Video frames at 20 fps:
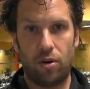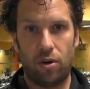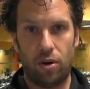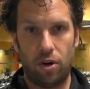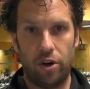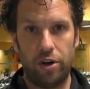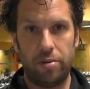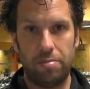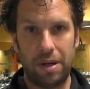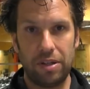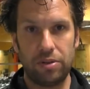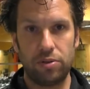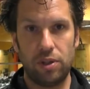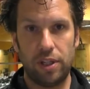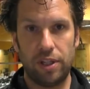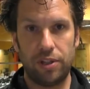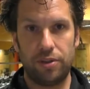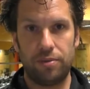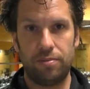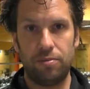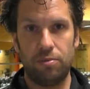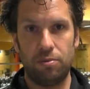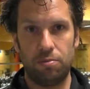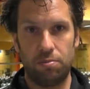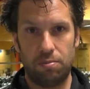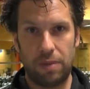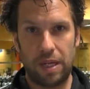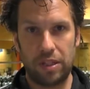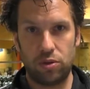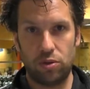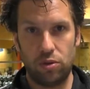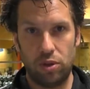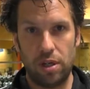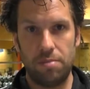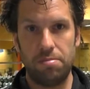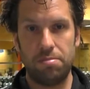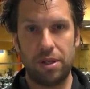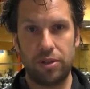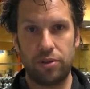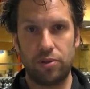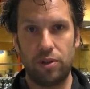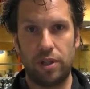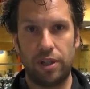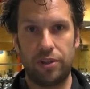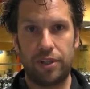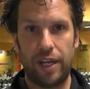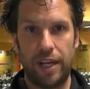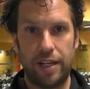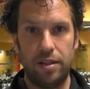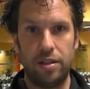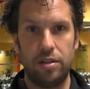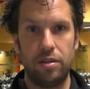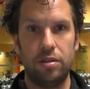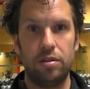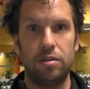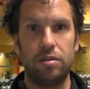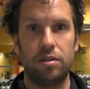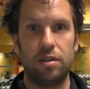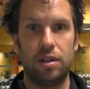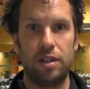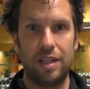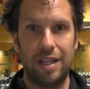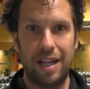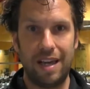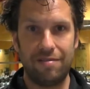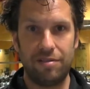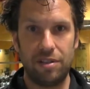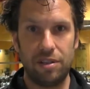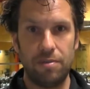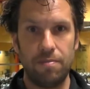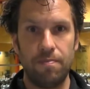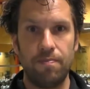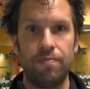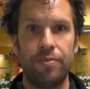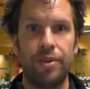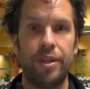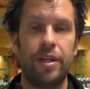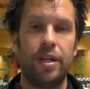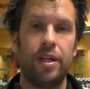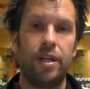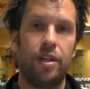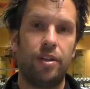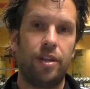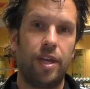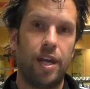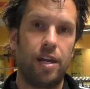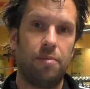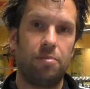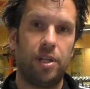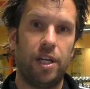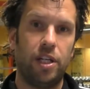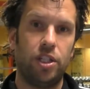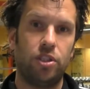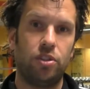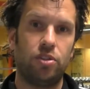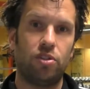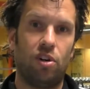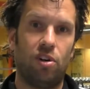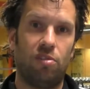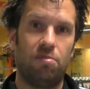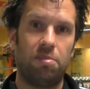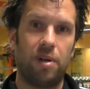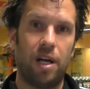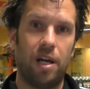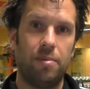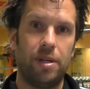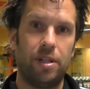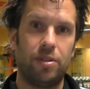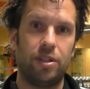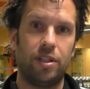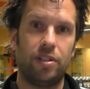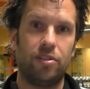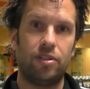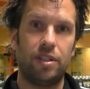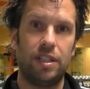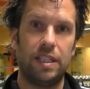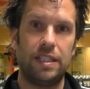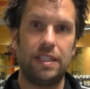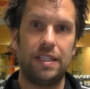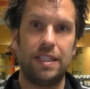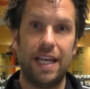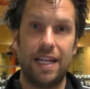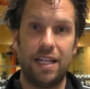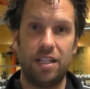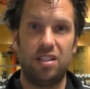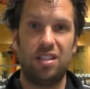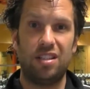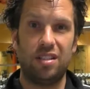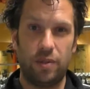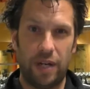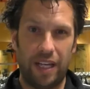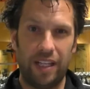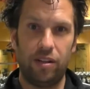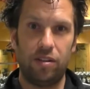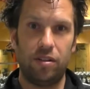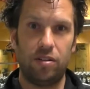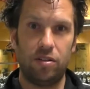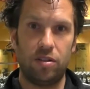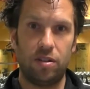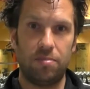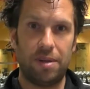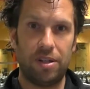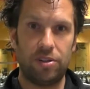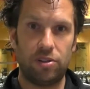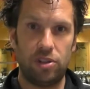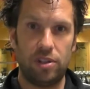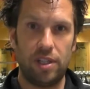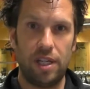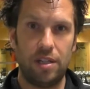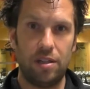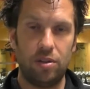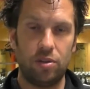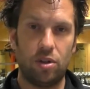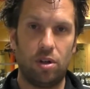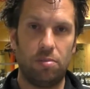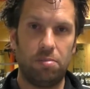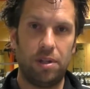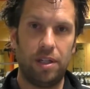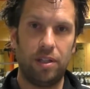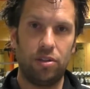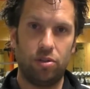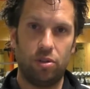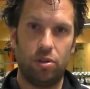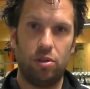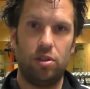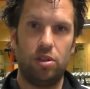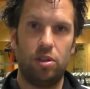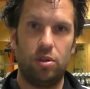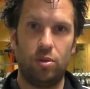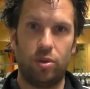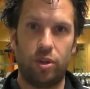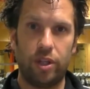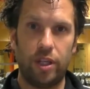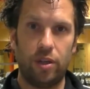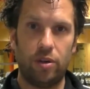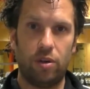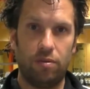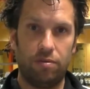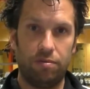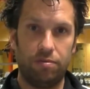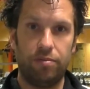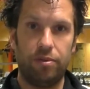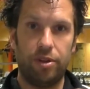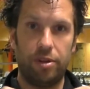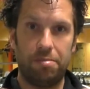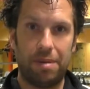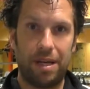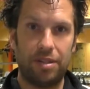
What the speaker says: On the muscular tendon level, the adaptations of plyometrics is that it strengthens the muscle-tendon complex. So you need to think of the